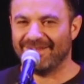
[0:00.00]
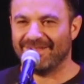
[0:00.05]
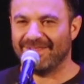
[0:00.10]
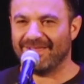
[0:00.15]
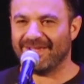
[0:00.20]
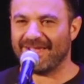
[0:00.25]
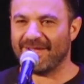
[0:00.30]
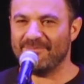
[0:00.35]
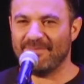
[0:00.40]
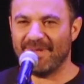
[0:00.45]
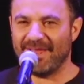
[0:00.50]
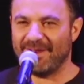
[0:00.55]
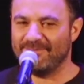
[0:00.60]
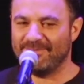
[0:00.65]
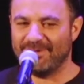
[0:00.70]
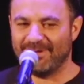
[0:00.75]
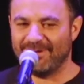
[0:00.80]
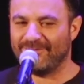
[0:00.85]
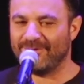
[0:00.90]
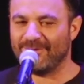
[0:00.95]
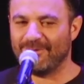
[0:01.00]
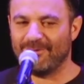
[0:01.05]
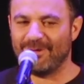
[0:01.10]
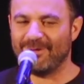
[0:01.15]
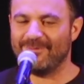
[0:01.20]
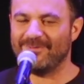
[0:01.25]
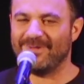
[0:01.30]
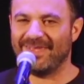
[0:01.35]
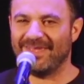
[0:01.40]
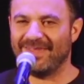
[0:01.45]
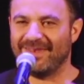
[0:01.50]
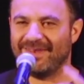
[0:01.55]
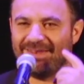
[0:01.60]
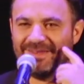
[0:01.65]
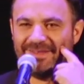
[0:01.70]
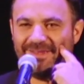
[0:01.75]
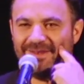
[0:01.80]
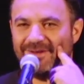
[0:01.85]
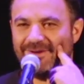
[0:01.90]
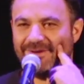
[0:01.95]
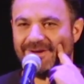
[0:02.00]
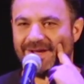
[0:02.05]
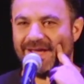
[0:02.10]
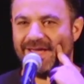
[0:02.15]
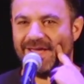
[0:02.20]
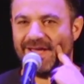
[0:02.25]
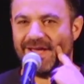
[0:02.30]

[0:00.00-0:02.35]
Like, I met a beautiful woman, you know,